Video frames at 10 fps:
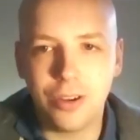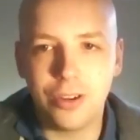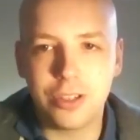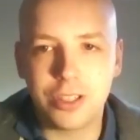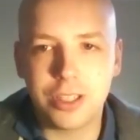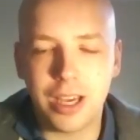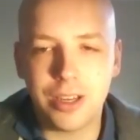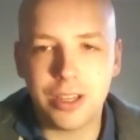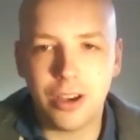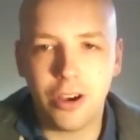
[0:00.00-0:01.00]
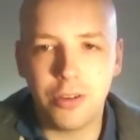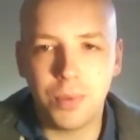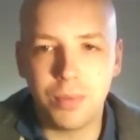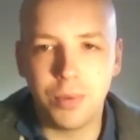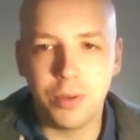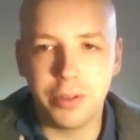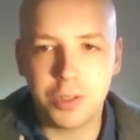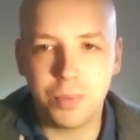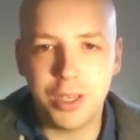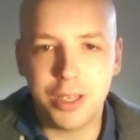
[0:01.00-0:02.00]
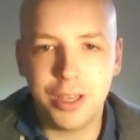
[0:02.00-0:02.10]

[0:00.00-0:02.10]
understanding how people speak.